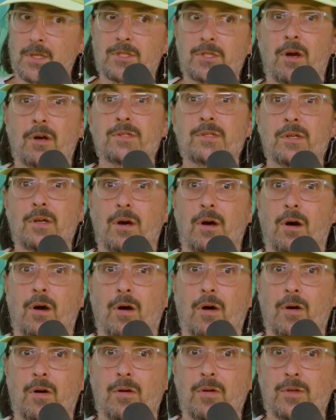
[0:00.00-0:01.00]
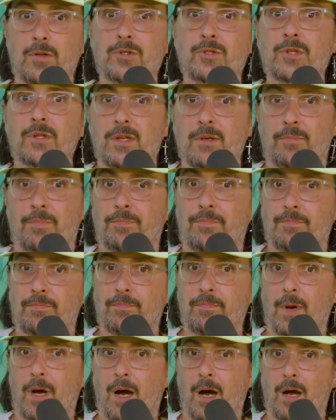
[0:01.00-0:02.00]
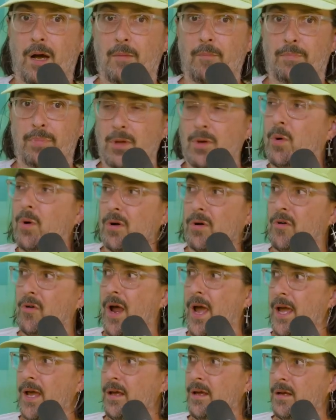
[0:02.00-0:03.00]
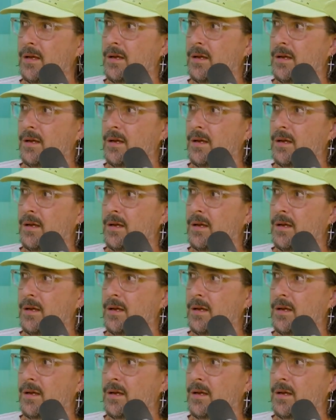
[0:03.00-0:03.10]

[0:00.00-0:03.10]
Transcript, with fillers: sharks are usually uh, blue or gray